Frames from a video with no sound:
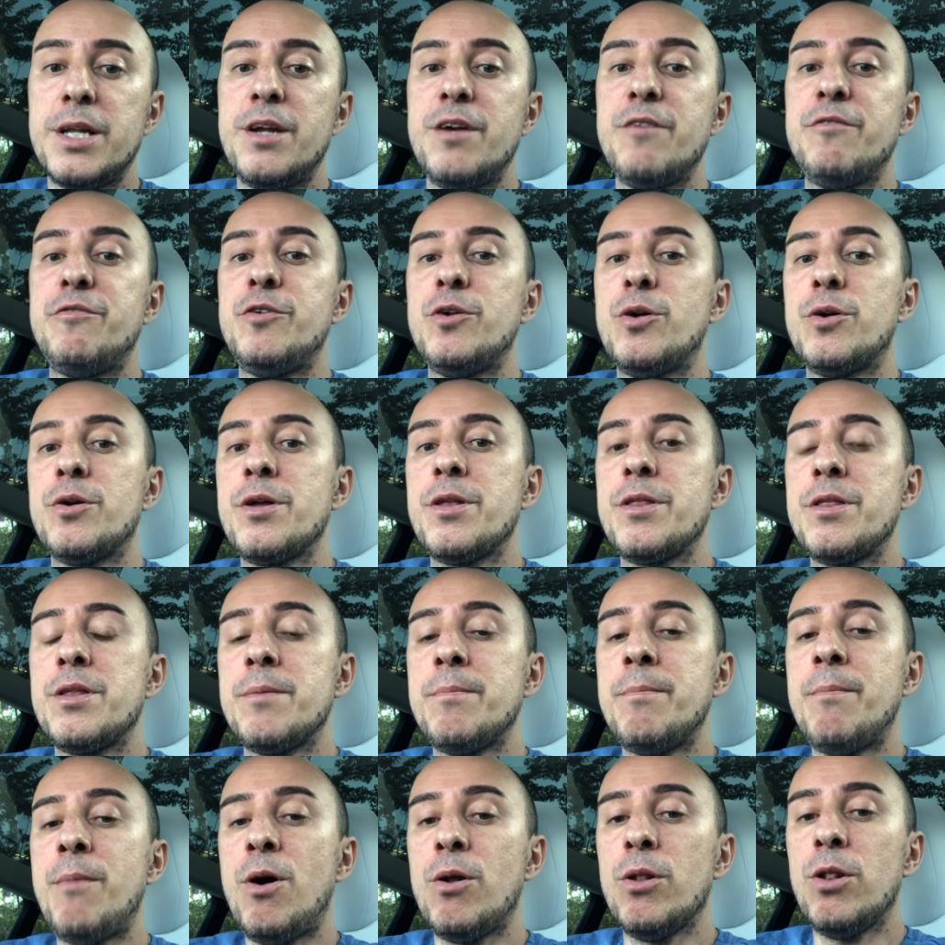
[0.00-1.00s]
If you order the
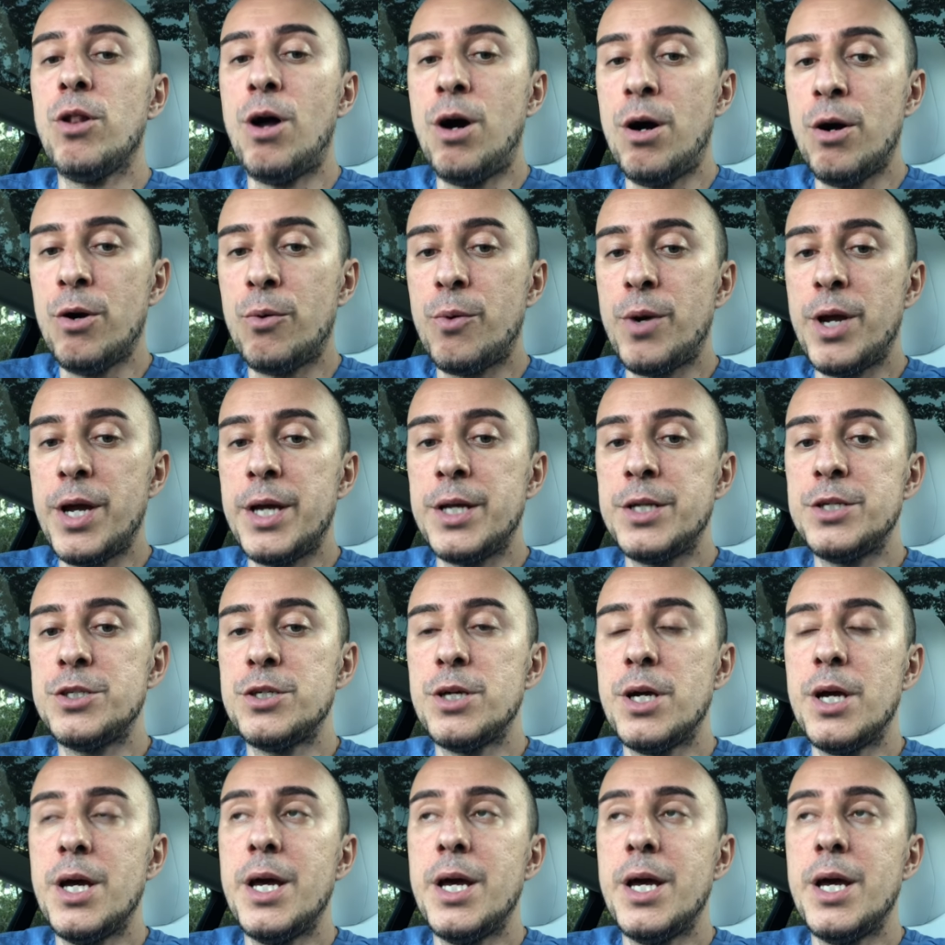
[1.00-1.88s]
long range,